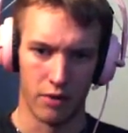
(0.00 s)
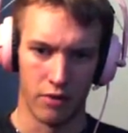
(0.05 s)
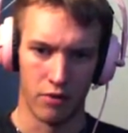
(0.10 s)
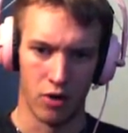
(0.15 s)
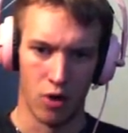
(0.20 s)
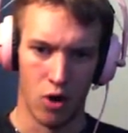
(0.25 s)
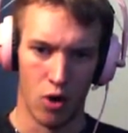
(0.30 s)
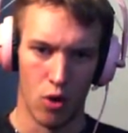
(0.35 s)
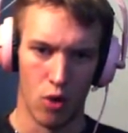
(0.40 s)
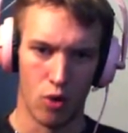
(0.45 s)

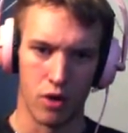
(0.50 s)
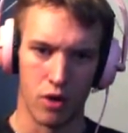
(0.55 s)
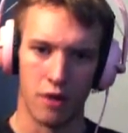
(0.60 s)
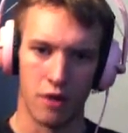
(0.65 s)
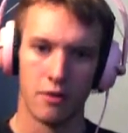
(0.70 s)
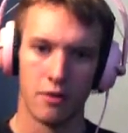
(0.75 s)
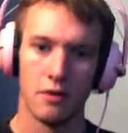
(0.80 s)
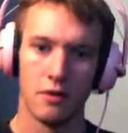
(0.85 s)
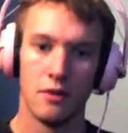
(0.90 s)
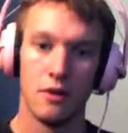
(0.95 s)
No, okay.
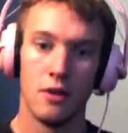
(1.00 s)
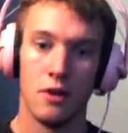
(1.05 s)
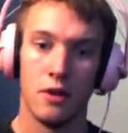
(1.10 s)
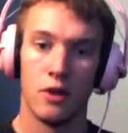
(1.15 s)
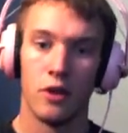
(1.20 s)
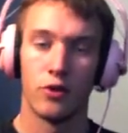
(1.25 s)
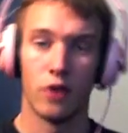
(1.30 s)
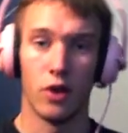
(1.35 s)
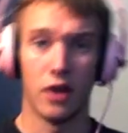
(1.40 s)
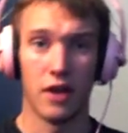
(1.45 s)

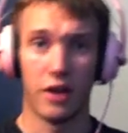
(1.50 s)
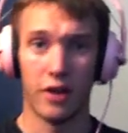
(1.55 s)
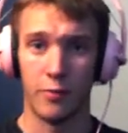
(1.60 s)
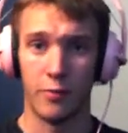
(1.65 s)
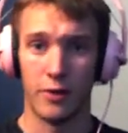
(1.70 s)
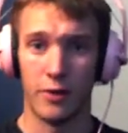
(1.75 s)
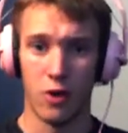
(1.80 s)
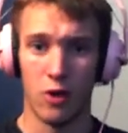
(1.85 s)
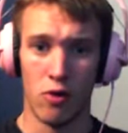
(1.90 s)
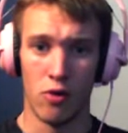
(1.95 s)
So I guess
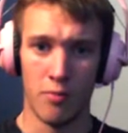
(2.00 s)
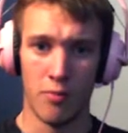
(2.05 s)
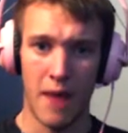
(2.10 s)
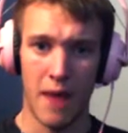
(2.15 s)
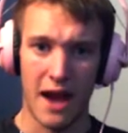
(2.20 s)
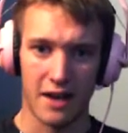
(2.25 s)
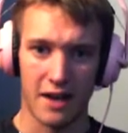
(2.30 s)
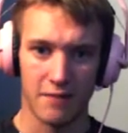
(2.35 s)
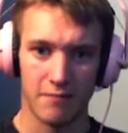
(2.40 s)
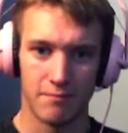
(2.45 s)
we're going back.